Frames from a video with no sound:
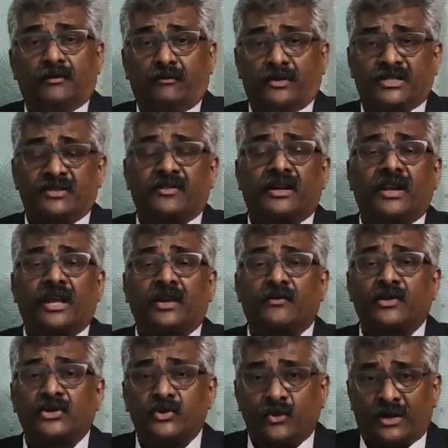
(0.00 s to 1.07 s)
whichever
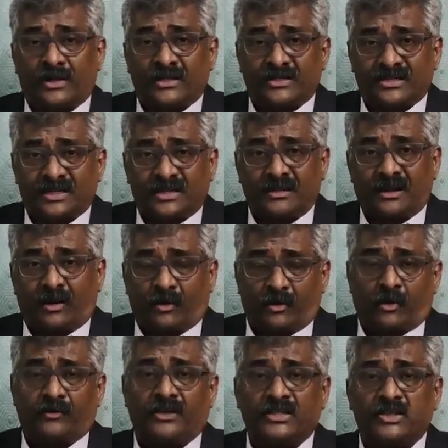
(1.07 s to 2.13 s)
language you understand
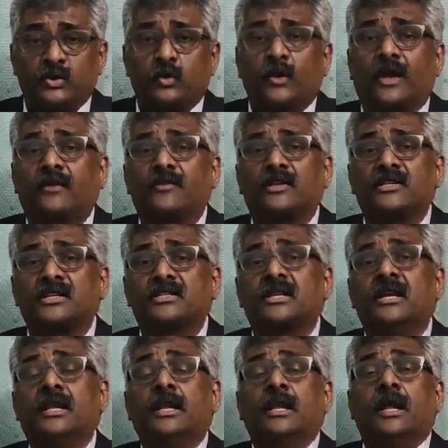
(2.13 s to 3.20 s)
out of these two
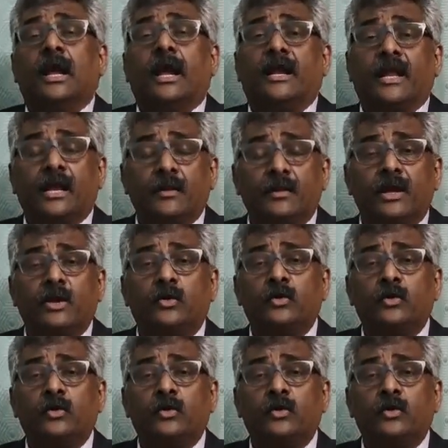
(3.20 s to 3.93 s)
languages. And anybody